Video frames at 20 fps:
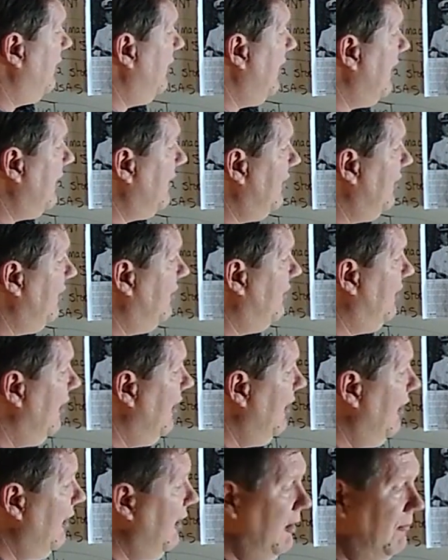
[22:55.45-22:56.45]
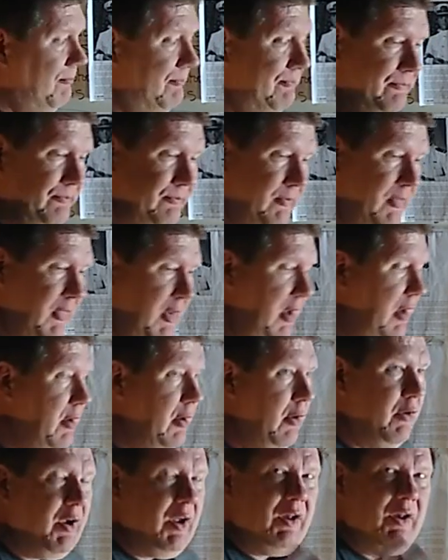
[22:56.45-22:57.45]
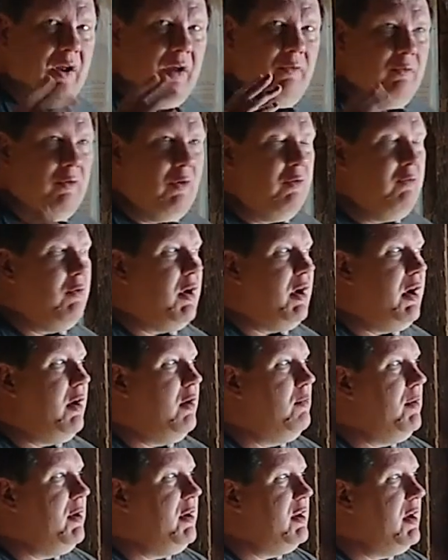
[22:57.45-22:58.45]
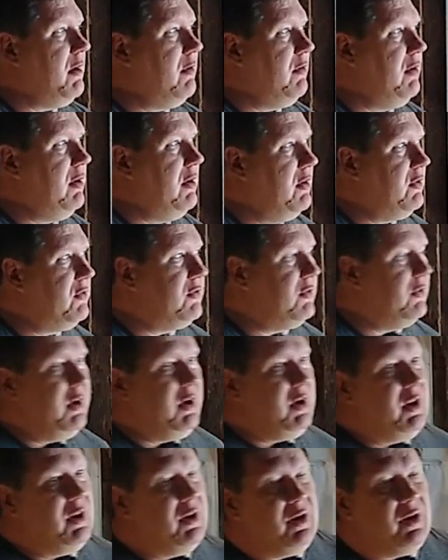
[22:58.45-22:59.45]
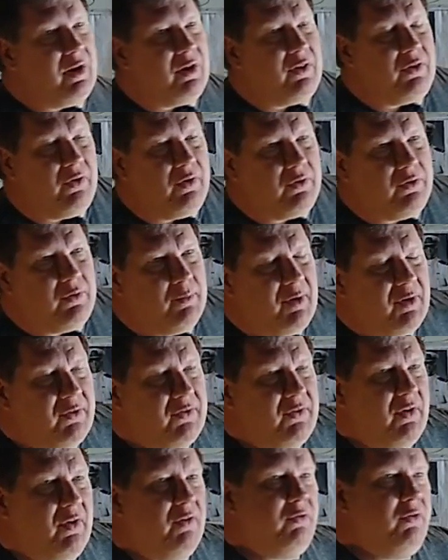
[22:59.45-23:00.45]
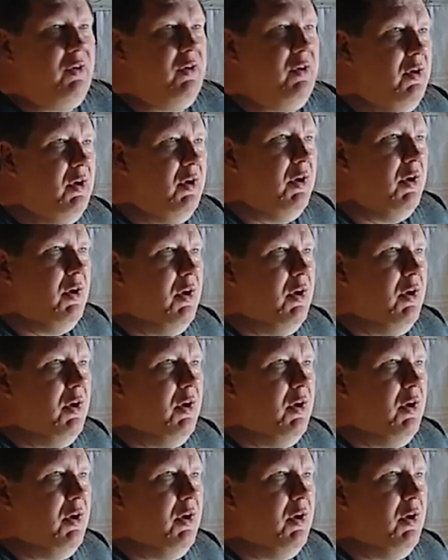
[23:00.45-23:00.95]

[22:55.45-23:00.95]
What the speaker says: Texas, you know, I wrote Wyoming down initially, and then I thought to myself,